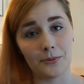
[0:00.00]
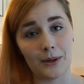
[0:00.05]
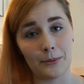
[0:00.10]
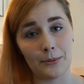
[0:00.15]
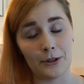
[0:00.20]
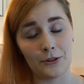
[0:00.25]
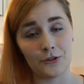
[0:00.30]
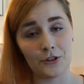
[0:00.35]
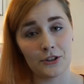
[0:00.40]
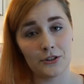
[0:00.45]
my
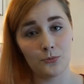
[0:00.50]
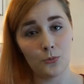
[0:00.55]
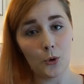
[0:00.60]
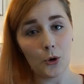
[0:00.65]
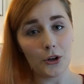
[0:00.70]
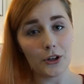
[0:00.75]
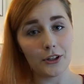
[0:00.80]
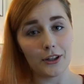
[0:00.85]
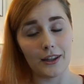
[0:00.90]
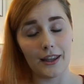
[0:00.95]
Pinterest
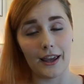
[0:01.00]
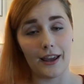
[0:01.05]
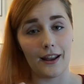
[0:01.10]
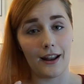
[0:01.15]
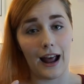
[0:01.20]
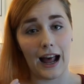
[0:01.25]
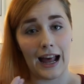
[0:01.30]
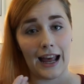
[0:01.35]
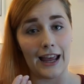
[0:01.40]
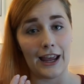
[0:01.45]
board
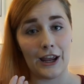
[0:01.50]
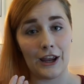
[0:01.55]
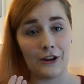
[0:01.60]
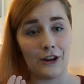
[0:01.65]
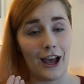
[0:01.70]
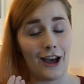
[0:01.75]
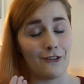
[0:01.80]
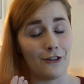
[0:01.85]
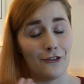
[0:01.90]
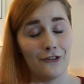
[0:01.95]
that
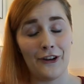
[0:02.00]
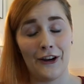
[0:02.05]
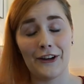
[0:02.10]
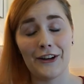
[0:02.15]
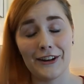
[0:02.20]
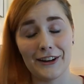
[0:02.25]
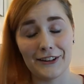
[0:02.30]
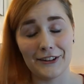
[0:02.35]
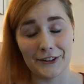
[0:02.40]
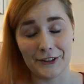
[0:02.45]
I have a
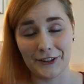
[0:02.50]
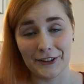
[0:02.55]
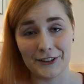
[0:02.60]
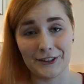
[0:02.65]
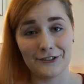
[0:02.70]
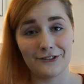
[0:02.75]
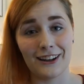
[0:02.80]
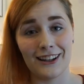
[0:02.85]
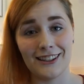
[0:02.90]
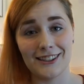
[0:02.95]
very clearly
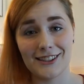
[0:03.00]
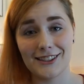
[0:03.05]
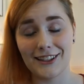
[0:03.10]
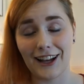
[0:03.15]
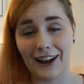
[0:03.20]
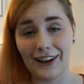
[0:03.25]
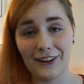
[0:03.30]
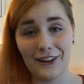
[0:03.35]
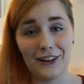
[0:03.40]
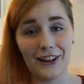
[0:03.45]
defined
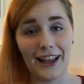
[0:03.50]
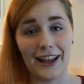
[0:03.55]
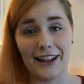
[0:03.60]
style,